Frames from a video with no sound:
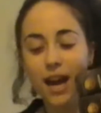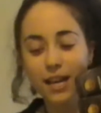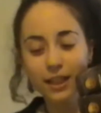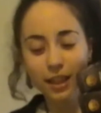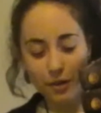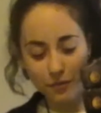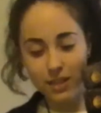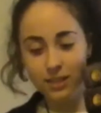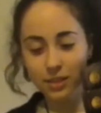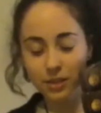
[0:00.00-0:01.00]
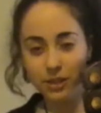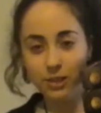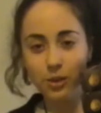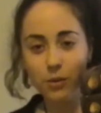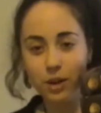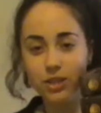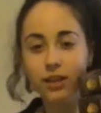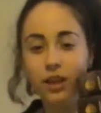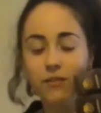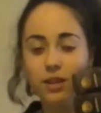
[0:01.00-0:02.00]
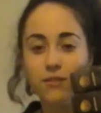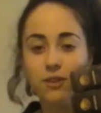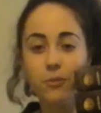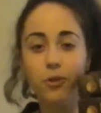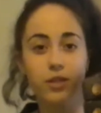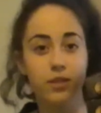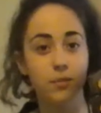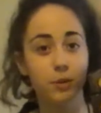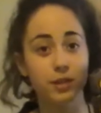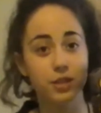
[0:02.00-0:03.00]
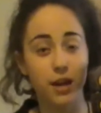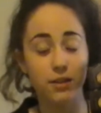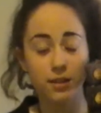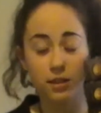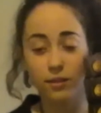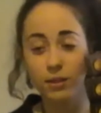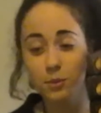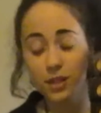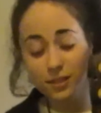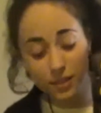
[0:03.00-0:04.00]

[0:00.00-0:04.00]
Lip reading: I love this series so much. I love it even more than the Percy Jackson and the Olympian